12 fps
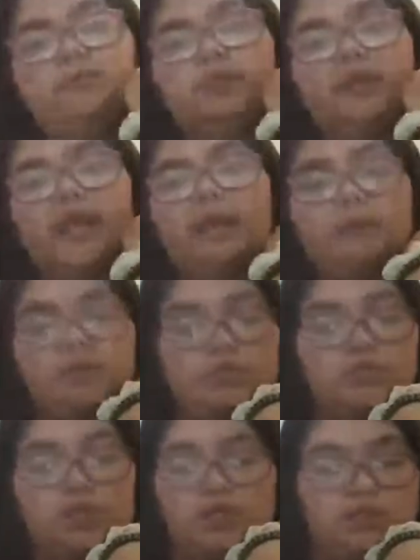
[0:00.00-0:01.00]
the camera is
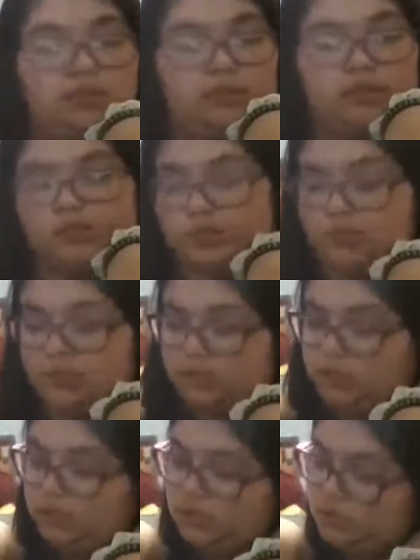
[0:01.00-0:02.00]
not doing it
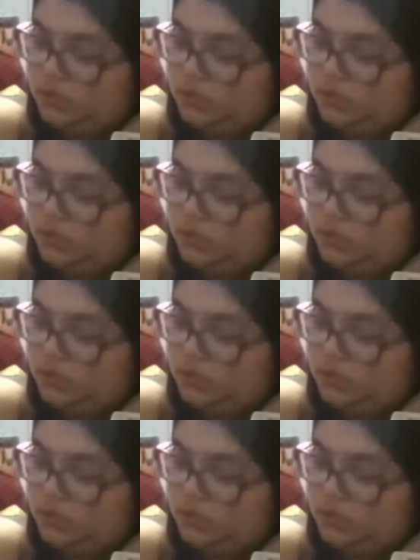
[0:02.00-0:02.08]
justice.